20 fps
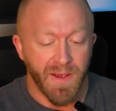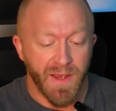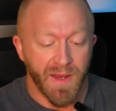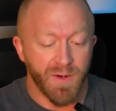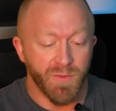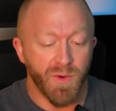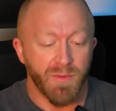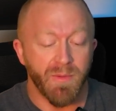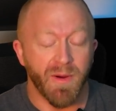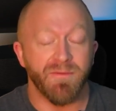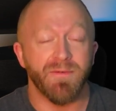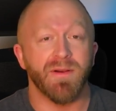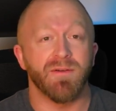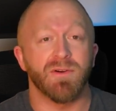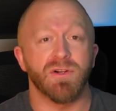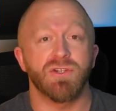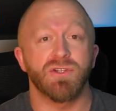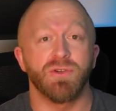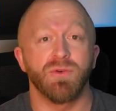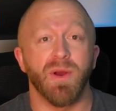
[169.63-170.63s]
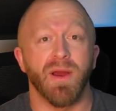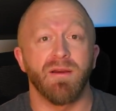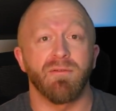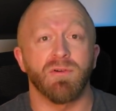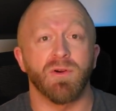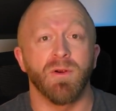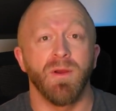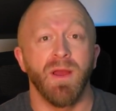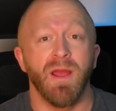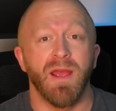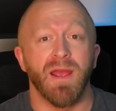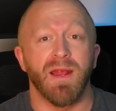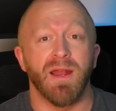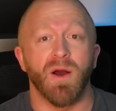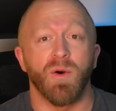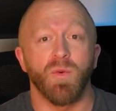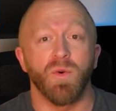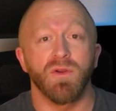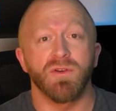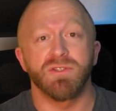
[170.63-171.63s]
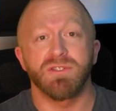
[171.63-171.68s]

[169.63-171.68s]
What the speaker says: Anyway, my favorite shoe ever, and I will